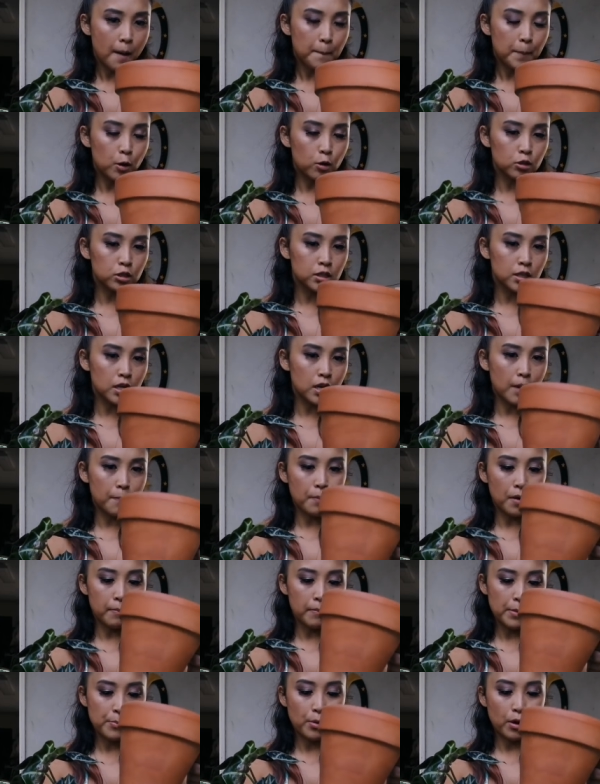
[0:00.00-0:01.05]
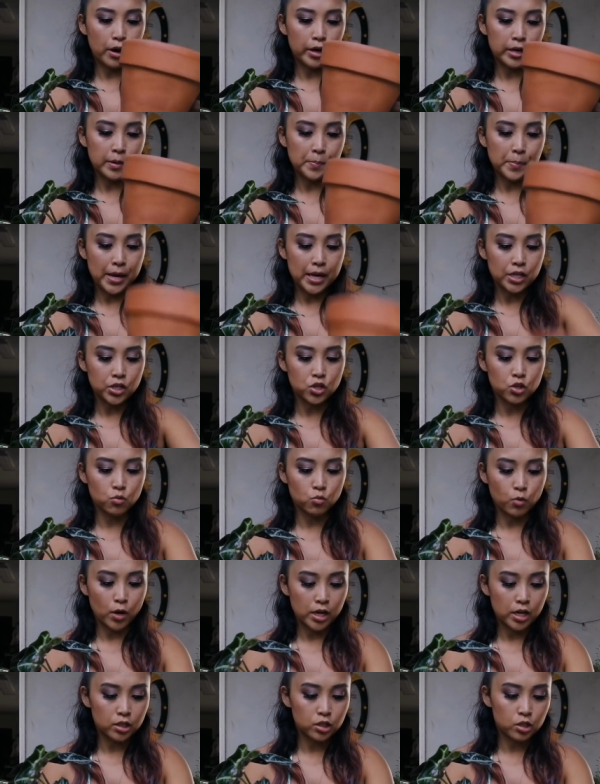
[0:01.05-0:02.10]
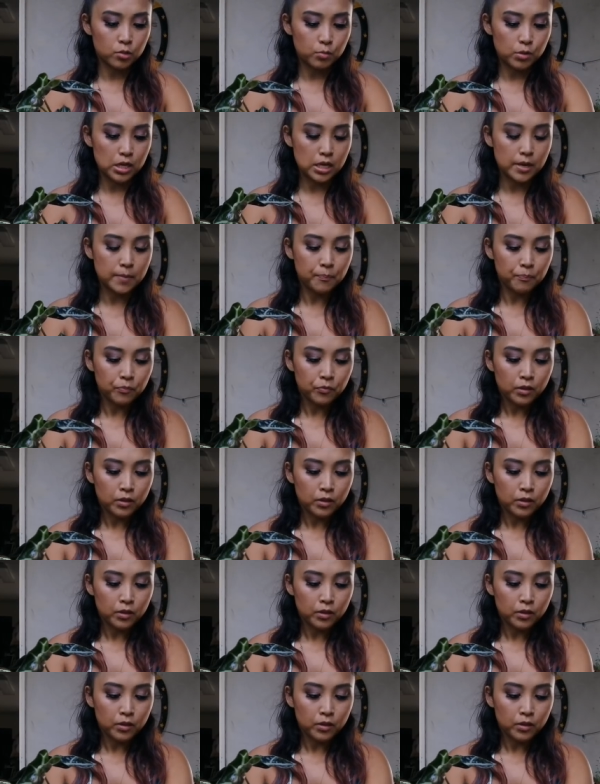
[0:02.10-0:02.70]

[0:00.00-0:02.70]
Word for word: posted up on my potting bench ready to be